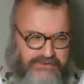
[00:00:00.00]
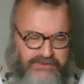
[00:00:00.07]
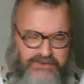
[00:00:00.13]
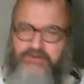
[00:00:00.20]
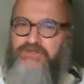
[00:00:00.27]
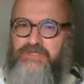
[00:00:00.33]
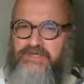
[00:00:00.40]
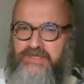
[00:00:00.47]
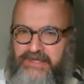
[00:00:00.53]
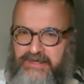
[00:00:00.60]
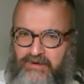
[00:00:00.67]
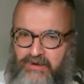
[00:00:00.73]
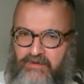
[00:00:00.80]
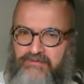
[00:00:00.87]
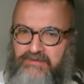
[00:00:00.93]
hugely
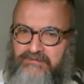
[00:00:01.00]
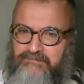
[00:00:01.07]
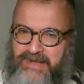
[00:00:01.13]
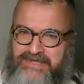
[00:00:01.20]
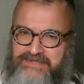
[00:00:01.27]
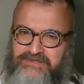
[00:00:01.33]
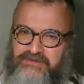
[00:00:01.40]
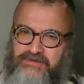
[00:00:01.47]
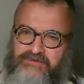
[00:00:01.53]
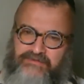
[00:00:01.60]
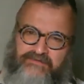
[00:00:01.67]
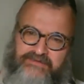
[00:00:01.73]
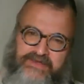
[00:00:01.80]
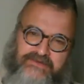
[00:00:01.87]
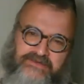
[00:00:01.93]
over the past
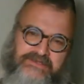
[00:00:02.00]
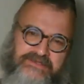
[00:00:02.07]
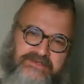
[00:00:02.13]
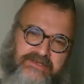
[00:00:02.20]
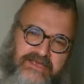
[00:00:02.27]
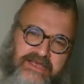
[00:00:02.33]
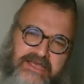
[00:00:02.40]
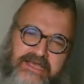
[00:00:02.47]
35 years.